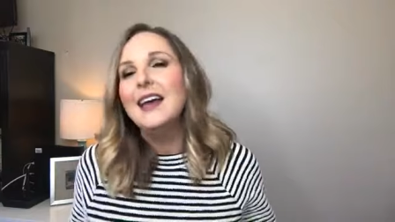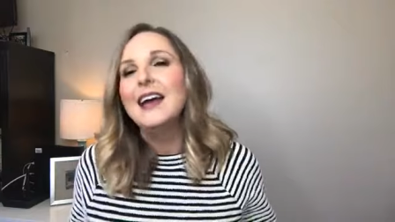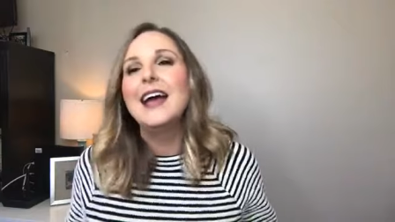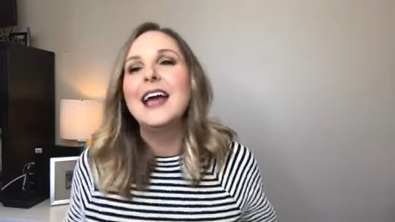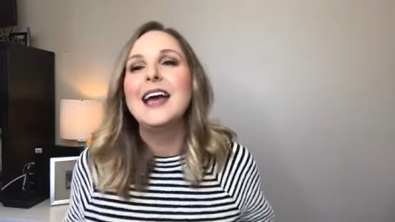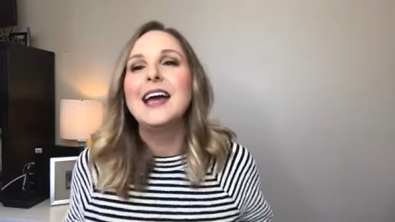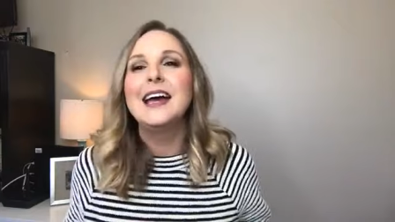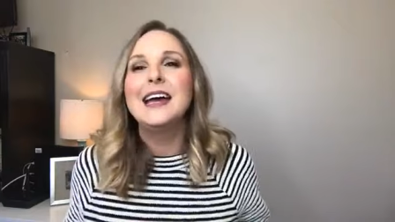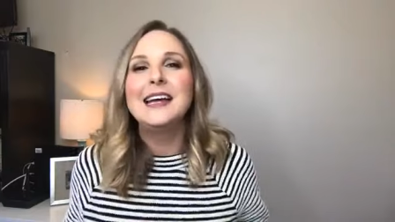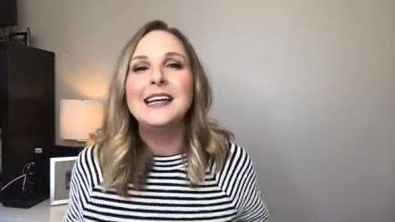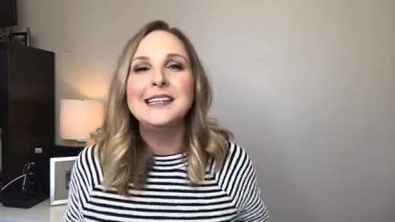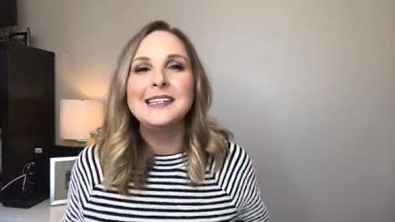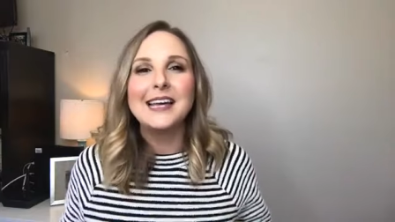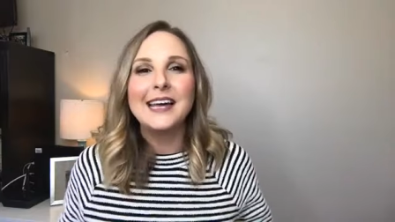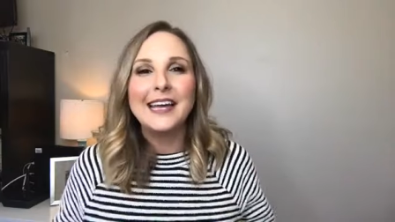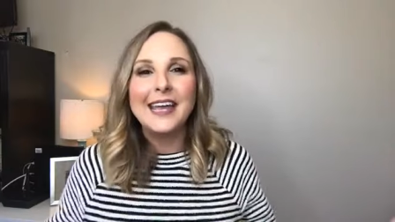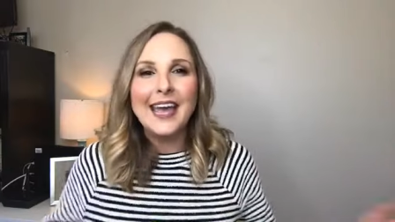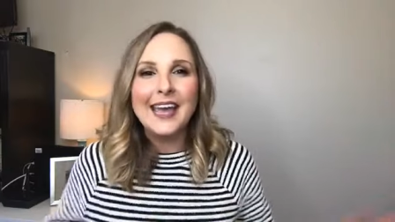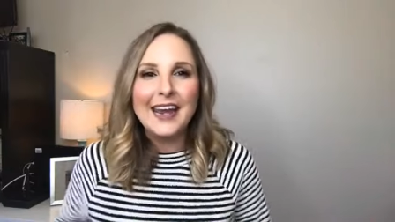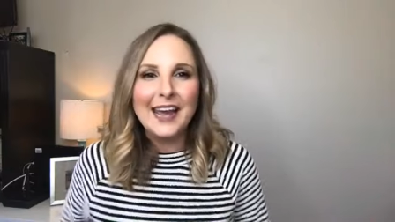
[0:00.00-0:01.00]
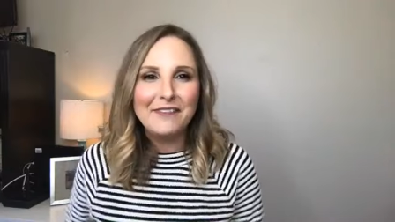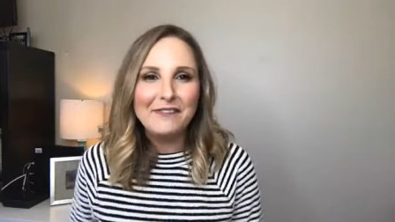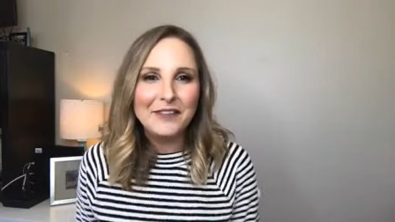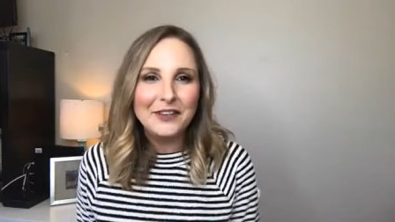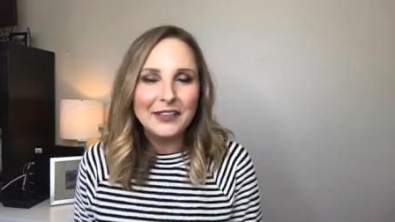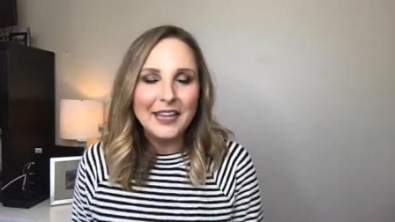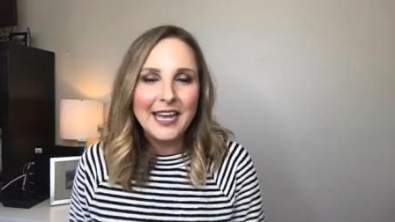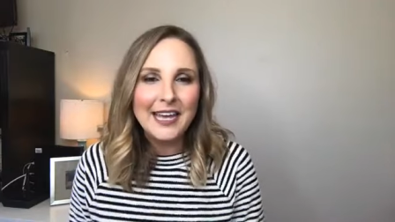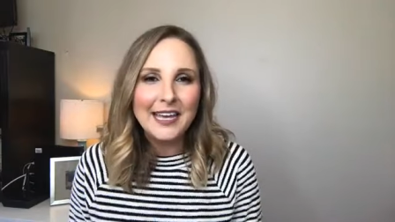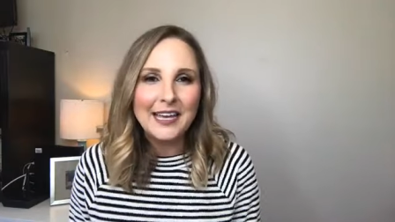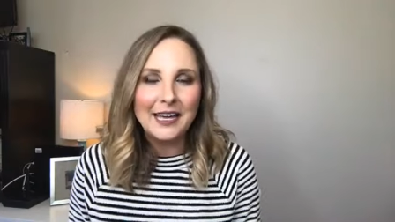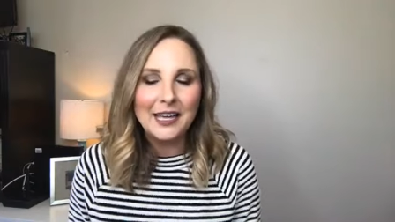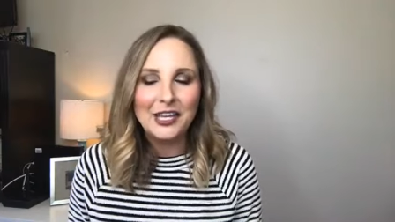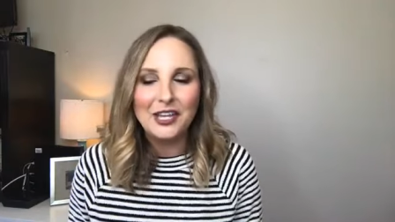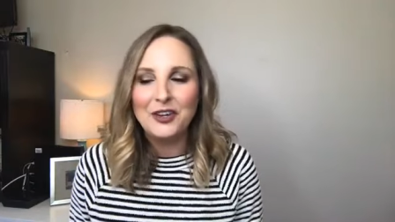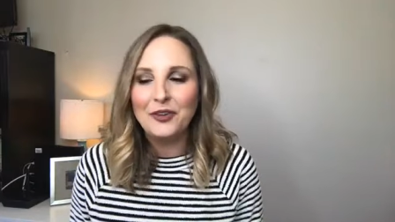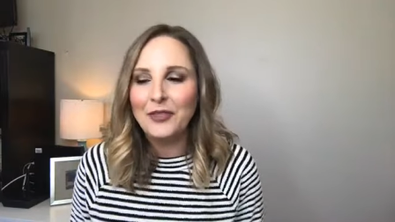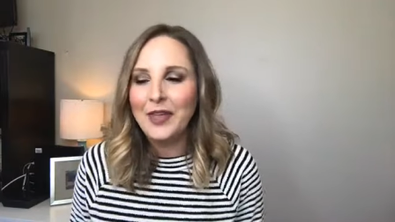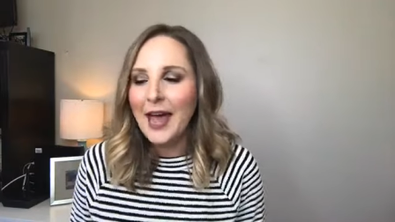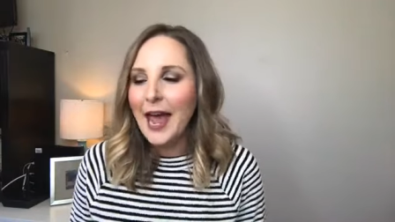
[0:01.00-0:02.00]
And again, I feel like,
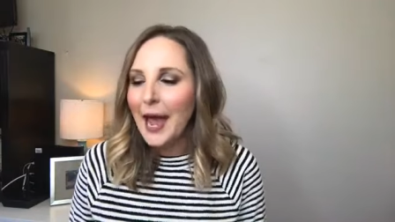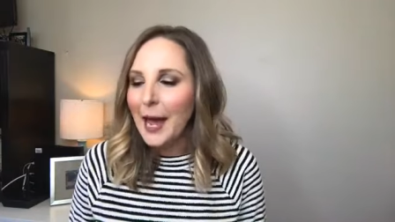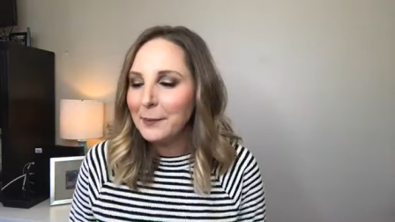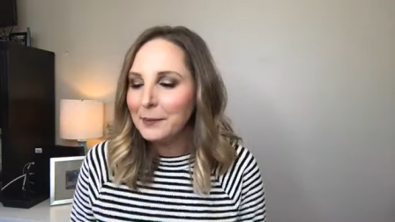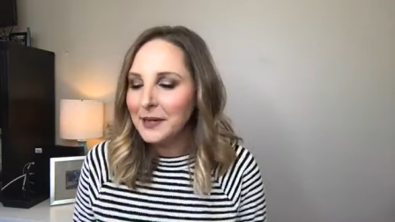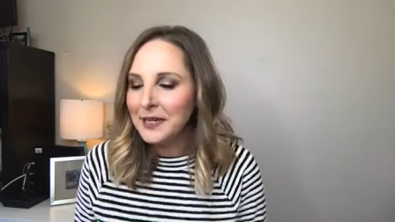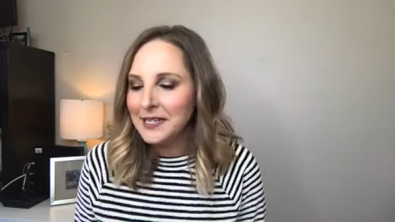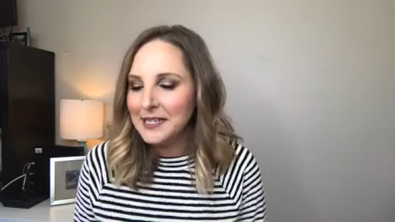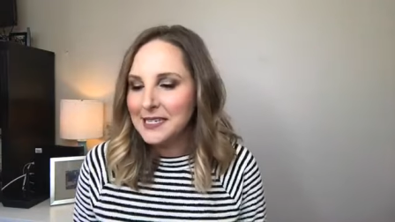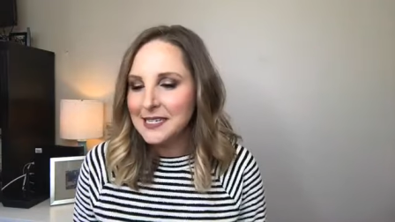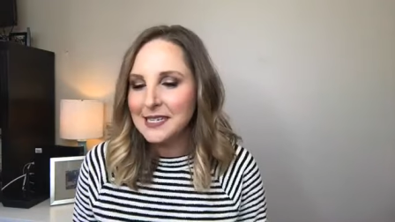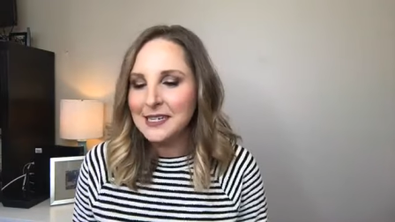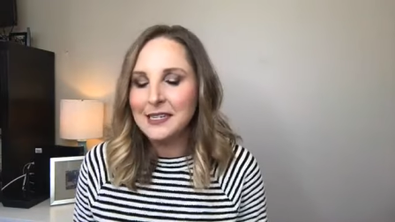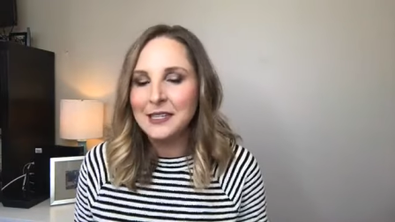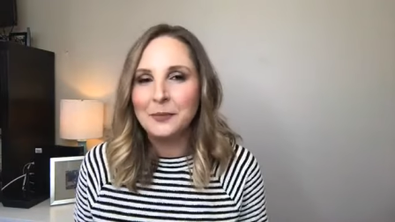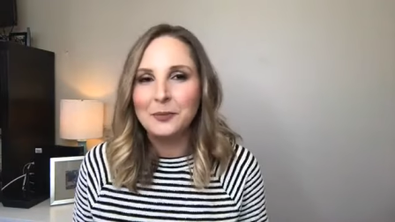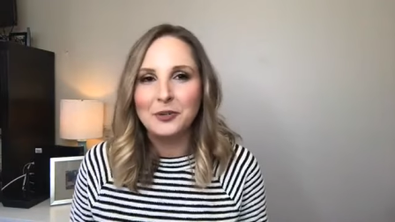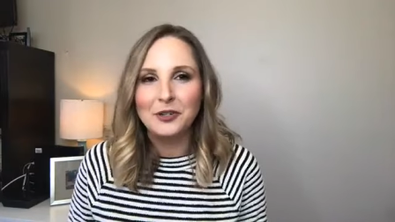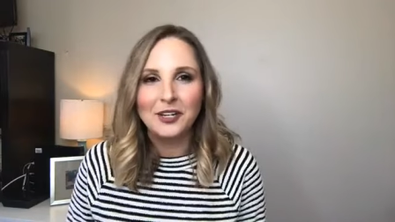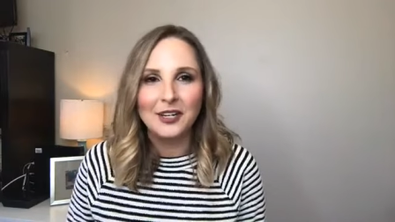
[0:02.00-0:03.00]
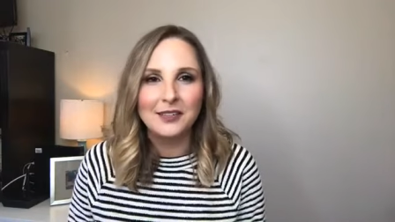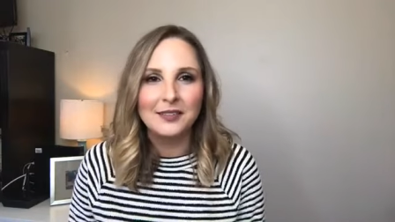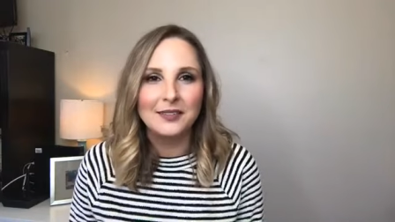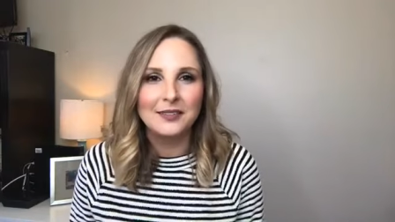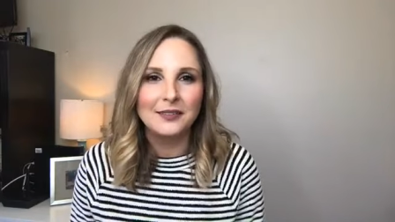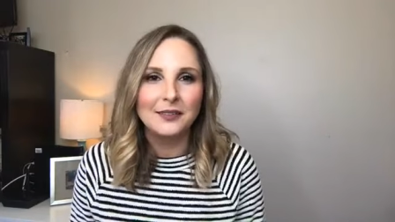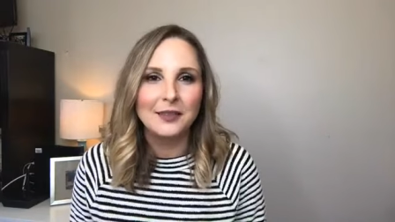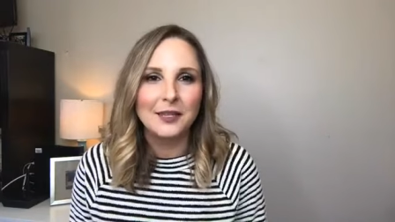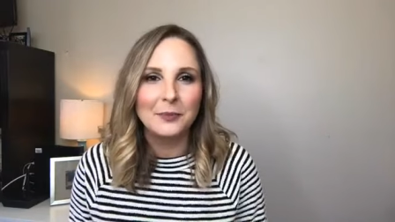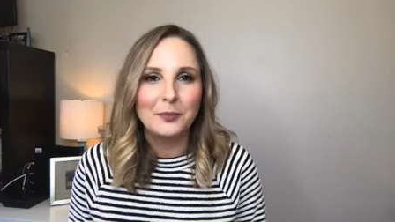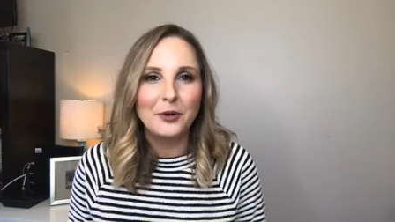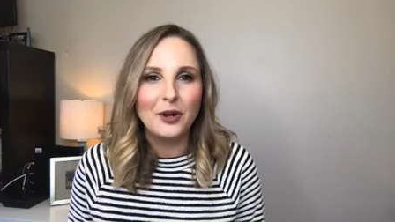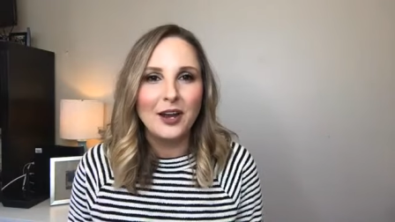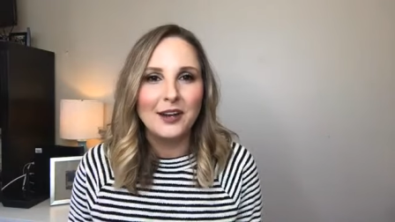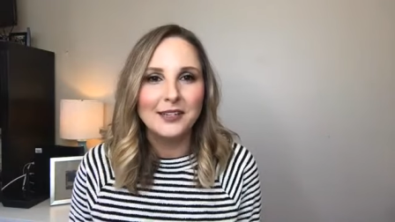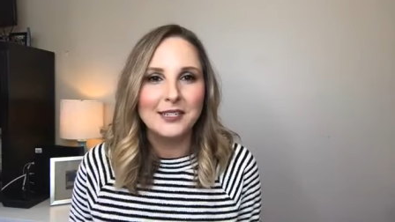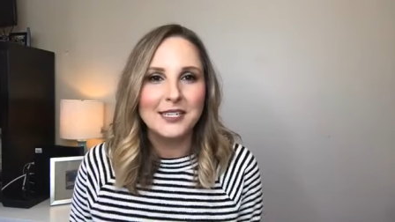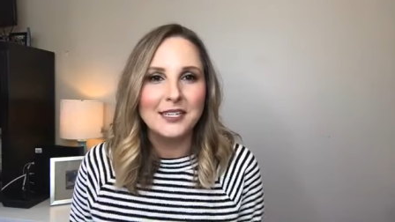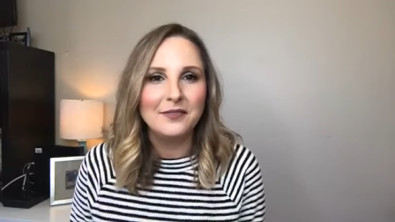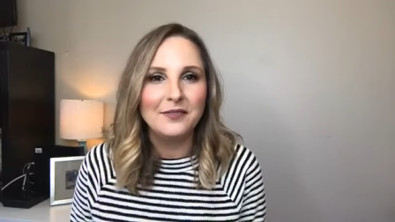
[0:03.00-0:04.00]
you know, the happiness thing, the
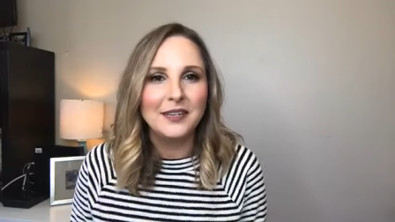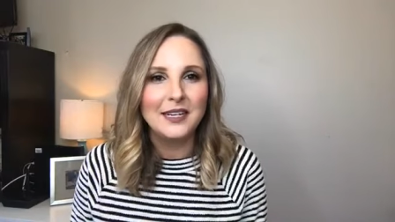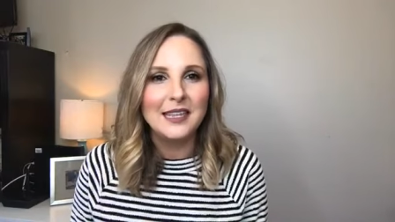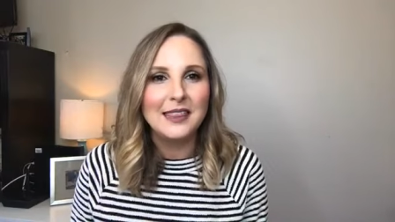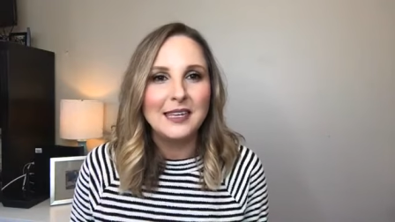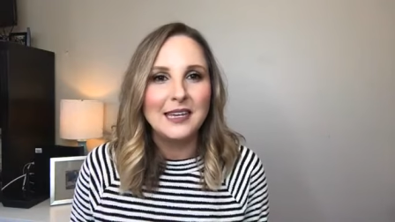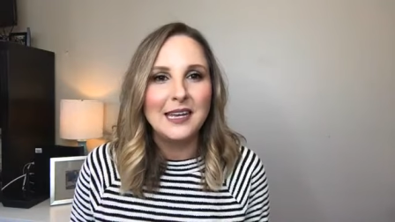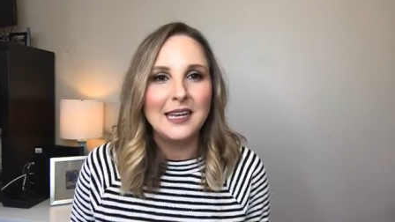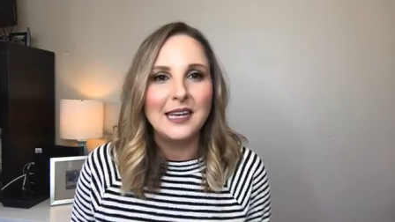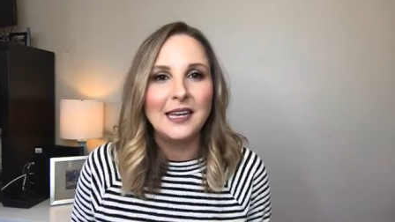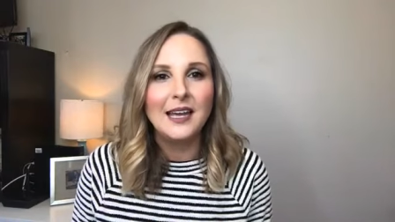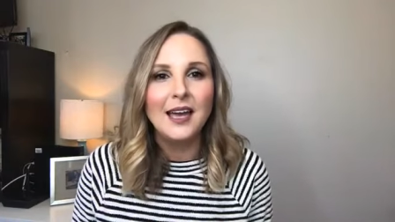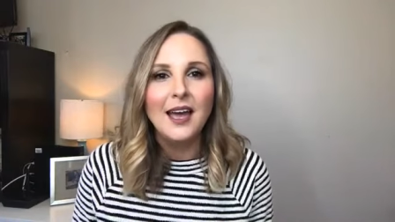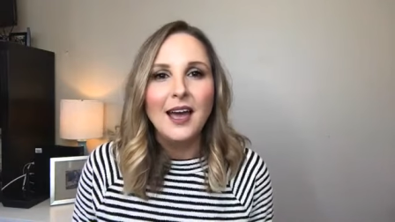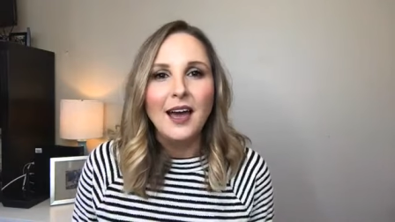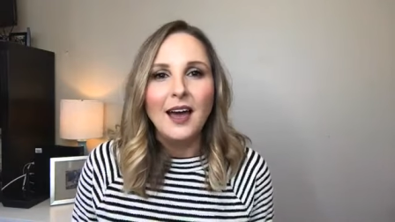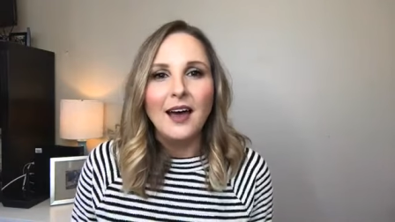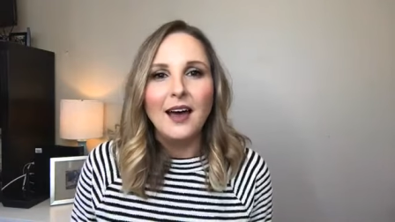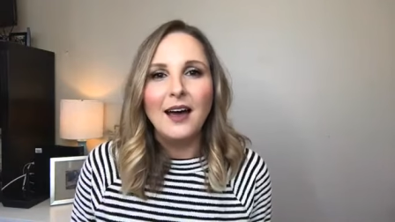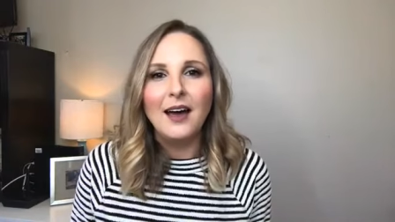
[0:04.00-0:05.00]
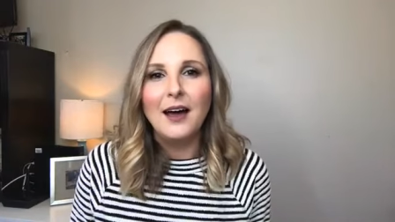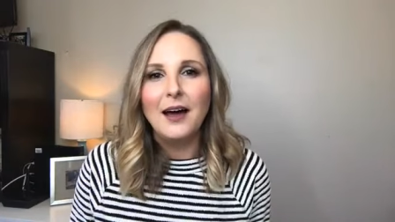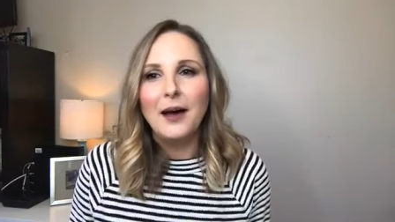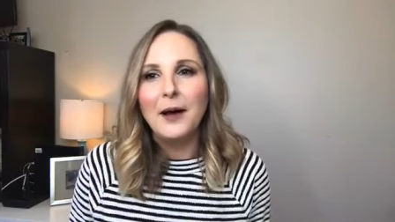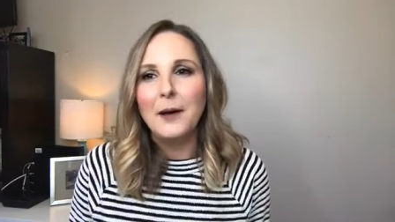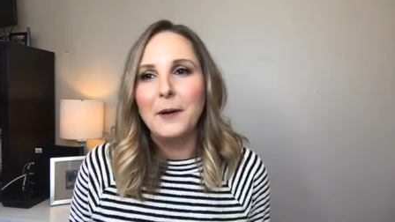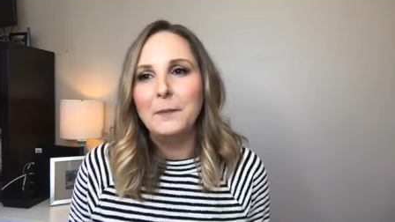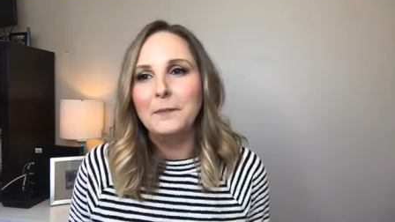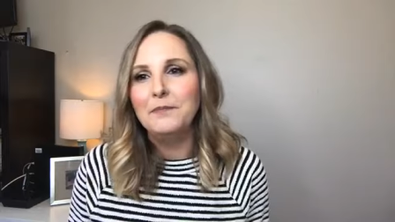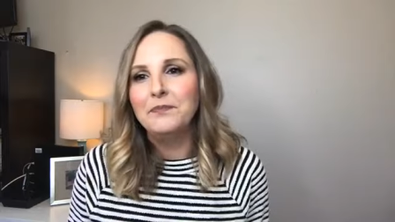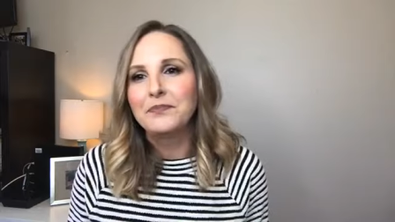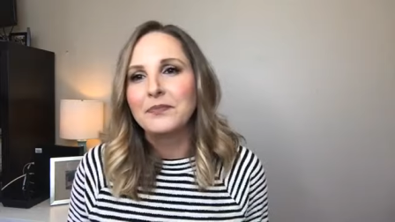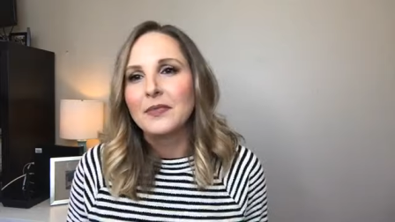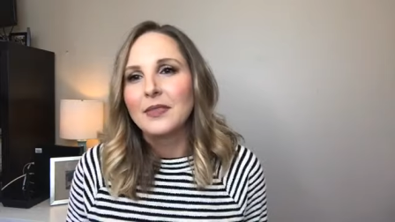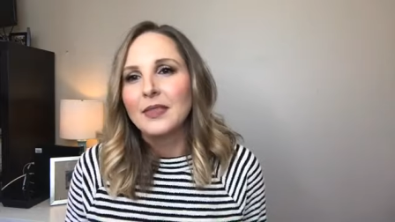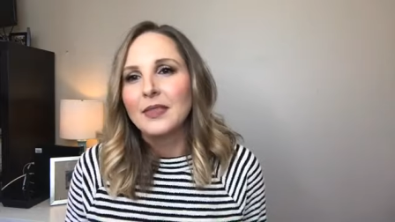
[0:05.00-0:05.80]
productivity thing, I